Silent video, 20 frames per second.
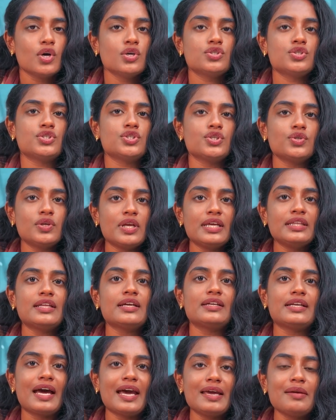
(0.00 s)
So during the
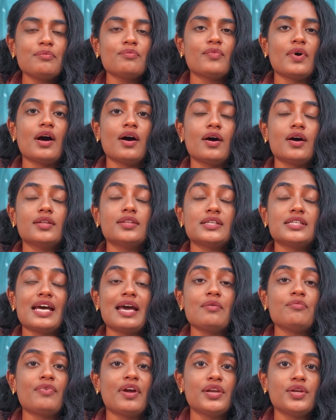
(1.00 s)

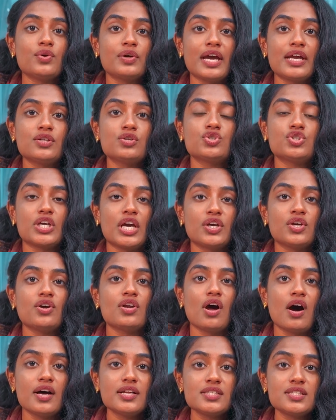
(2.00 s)
time when you get to check your
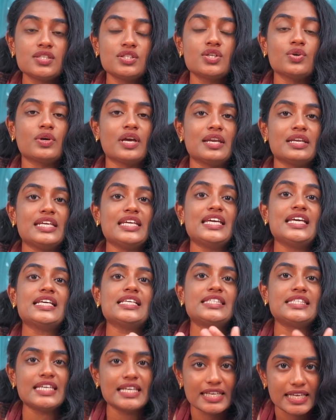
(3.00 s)
answers, you can
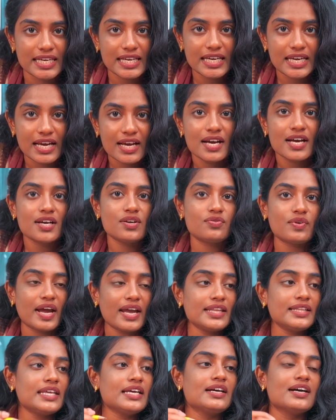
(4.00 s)
easily
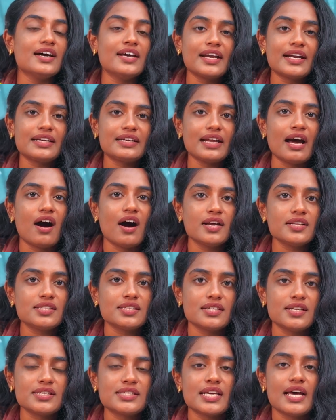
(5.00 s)
write the correct
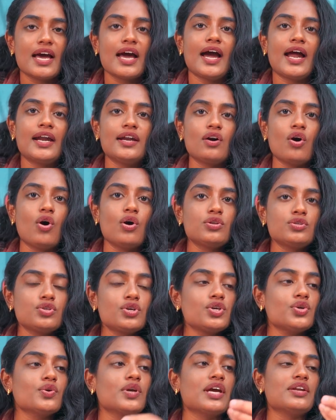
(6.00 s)
answers, and also
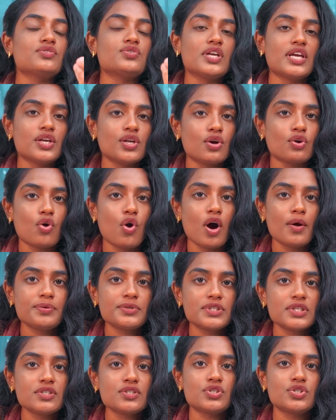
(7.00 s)
you can read your
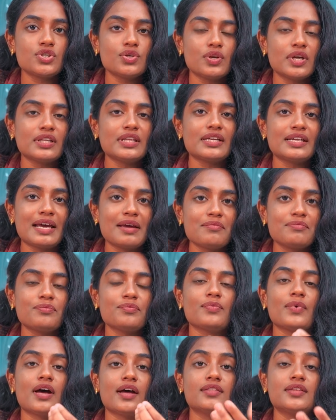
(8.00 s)
options during the
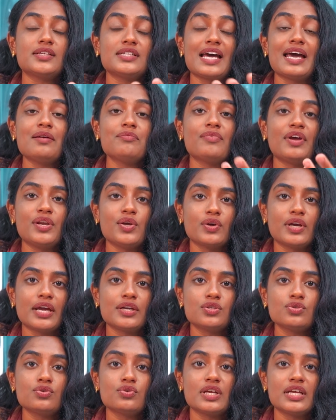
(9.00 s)
time when you get
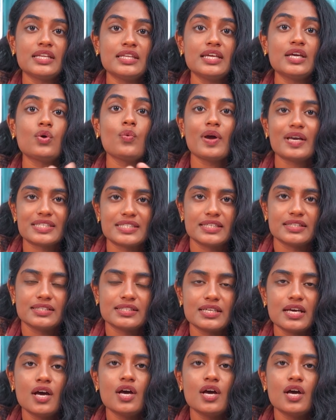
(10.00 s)
to read the questions.